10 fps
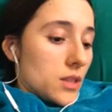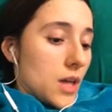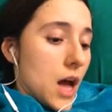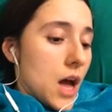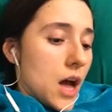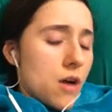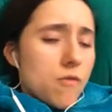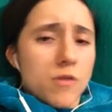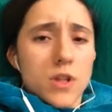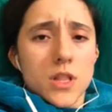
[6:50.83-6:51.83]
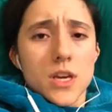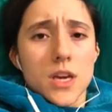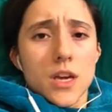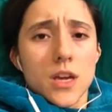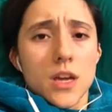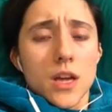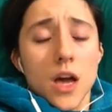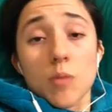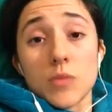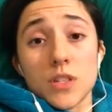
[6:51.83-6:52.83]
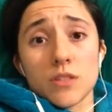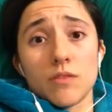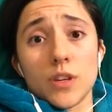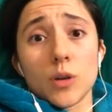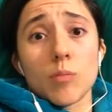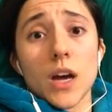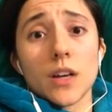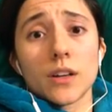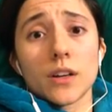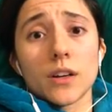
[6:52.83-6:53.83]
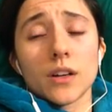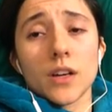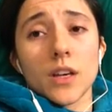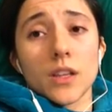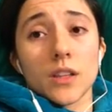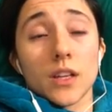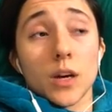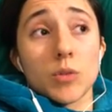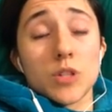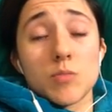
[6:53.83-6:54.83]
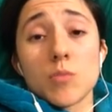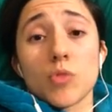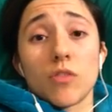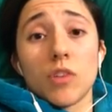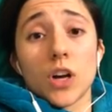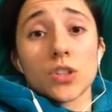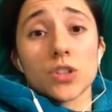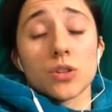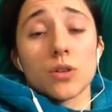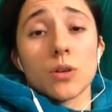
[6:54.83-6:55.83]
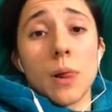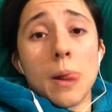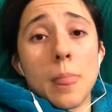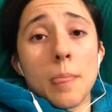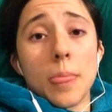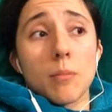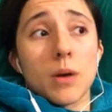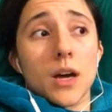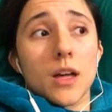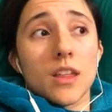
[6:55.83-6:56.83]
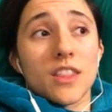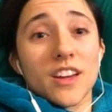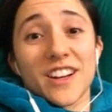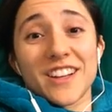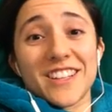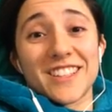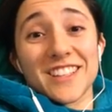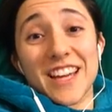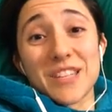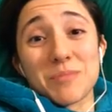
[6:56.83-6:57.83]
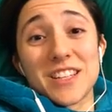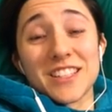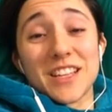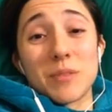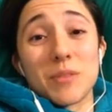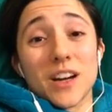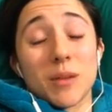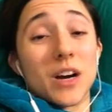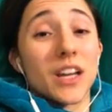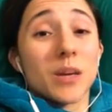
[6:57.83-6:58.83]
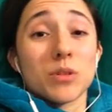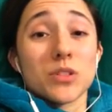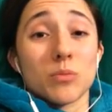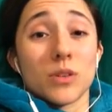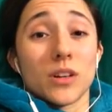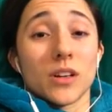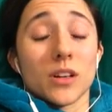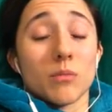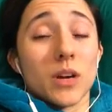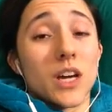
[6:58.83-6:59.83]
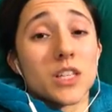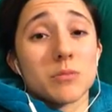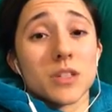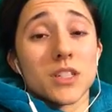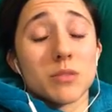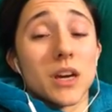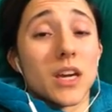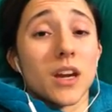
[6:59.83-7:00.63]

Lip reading: that really help me to feel better, that help me to be more functional. But therein it lies my dilemma. I'm unable to work. My husband is my